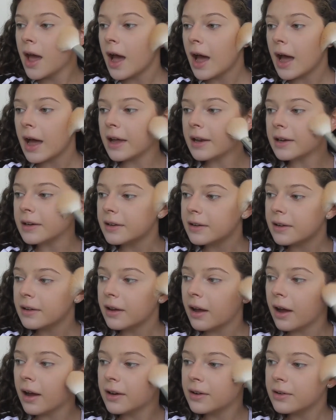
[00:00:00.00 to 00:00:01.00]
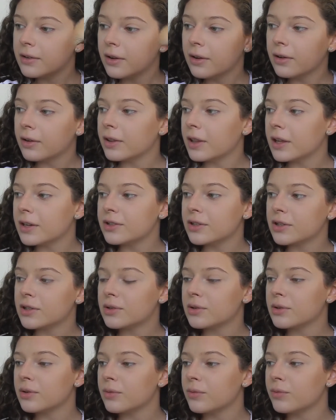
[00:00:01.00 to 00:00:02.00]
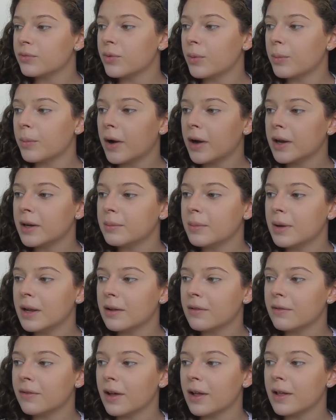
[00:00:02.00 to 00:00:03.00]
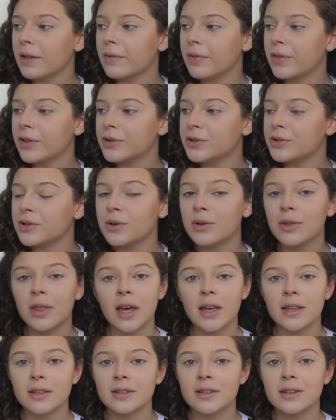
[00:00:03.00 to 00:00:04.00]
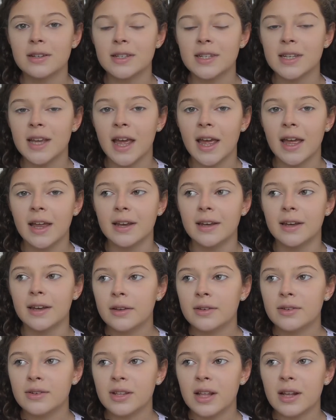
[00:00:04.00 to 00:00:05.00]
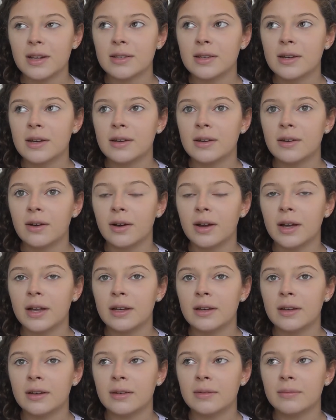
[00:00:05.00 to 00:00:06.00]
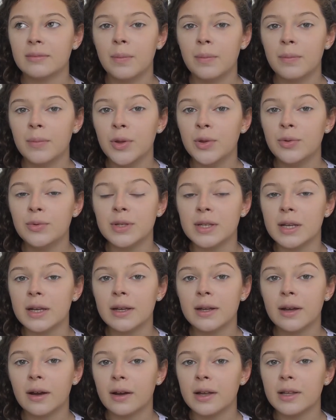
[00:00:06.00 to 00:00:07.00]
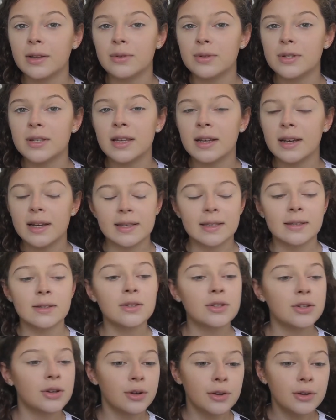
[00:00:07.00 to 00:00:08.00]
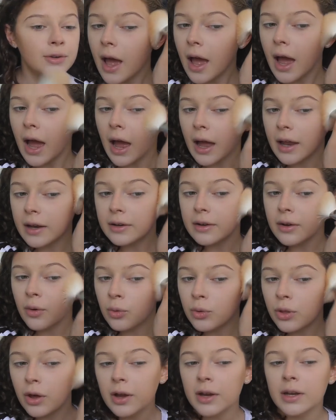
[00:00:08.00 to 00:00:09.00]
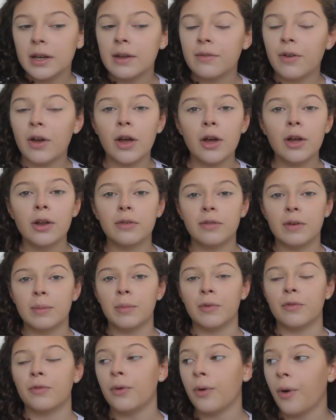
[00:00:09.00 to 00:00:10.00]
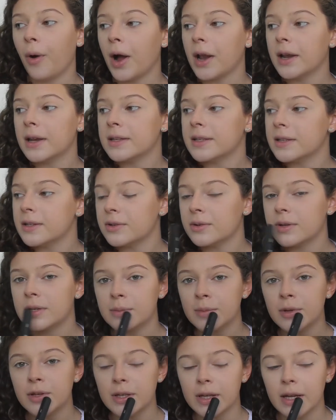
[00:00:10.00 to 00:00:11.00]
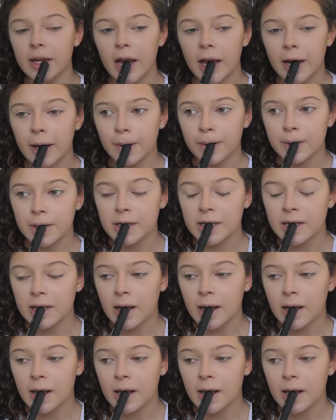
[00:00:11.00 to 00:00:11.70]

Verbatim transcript: and I don't know, they just remind me of like the 2010, 2009 music I used to listen to. And although I'd never heard of him before, I listened to his music and I'm just